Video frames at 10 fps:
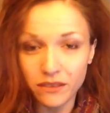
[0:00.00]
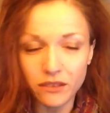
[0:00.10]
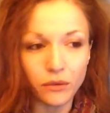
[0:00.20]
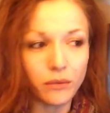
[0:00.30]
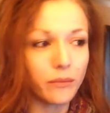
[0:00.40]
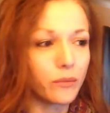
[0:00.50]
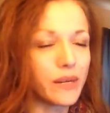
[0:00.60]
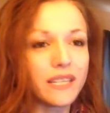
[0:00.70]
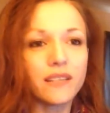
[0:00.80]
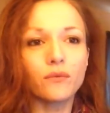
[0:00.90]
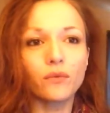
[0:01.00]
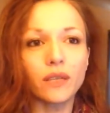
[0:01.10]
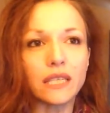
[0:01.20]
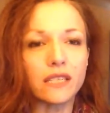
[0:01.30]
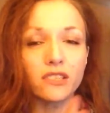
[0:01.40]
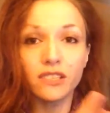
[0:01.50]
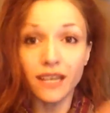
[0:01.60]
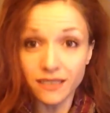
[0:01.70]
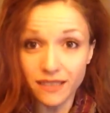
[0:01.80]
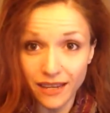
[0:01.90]
And so we didn't really
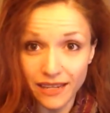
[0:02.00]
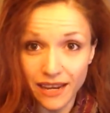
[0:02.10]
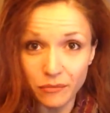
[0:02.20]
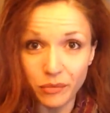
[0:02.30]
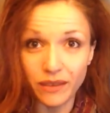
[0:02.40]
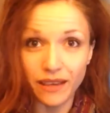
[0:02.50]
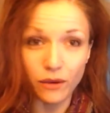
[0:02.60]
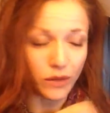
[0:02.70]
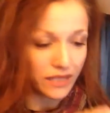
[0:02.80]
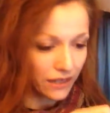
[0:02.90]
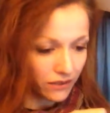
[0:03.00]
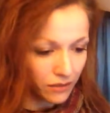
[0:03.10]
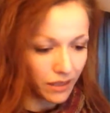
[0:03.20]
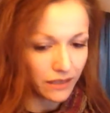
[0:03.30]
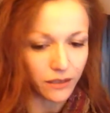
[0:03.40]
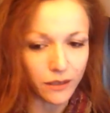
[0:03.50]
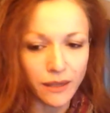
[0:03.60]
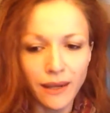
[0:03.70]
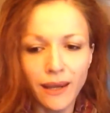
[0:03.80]
discuss that yet, but that went down in my little